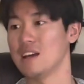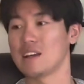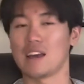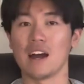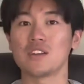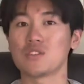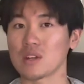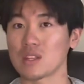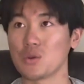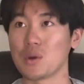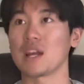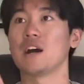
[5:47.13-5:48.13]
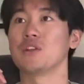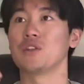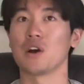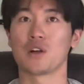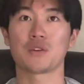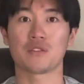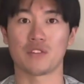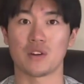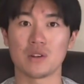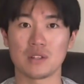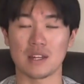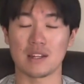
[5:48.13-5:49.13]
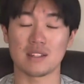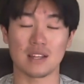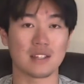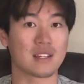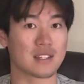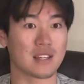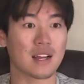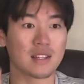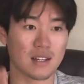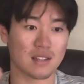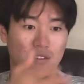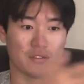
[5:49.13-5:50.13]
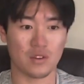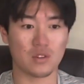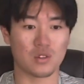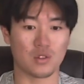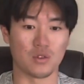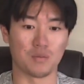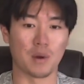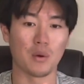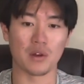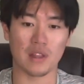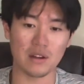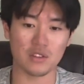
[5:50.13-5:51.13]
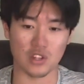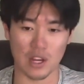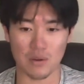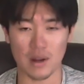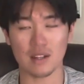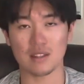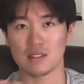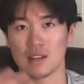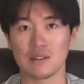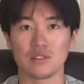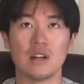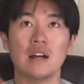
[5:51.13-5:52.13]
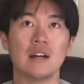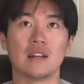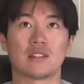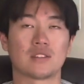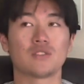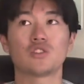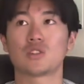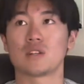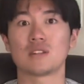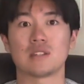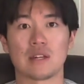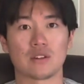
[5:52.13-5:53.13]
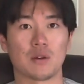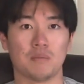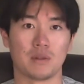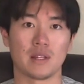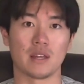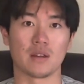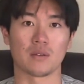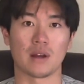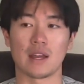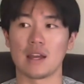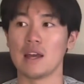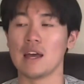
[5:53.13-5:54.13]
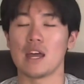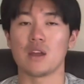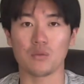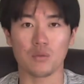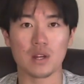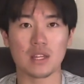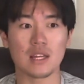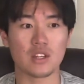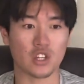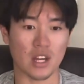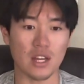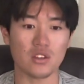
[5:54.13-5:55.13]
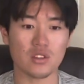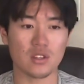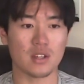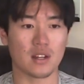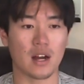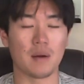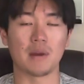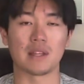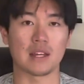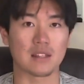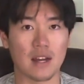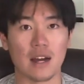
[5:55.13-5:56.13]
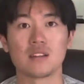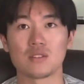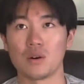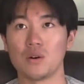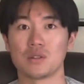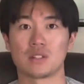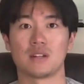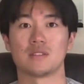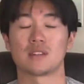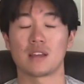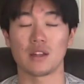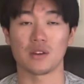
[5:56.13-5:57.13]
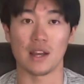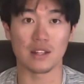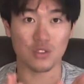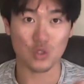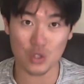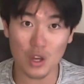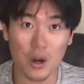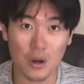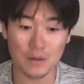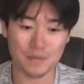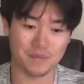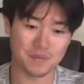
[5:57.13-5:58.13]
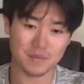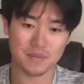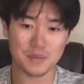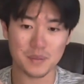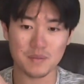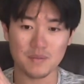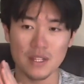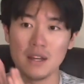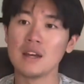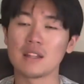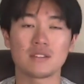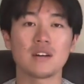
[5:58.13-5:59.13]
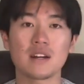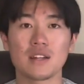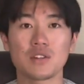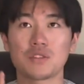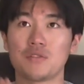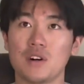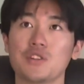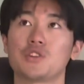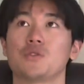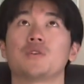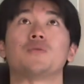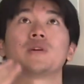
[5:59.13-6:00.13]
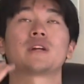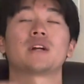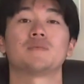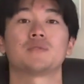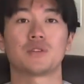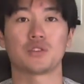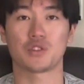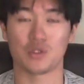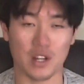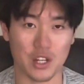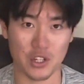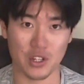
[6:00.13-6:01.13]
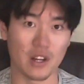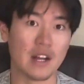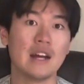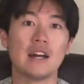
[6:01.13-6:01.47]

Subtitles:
Kendrick doing another verse, and it sounds exactly like the first two, but without J-Rock, the song just doesn't sound complete, right? It really changes it up and like ties the whole song together, and so the song kind of just falls short when it comes to structure.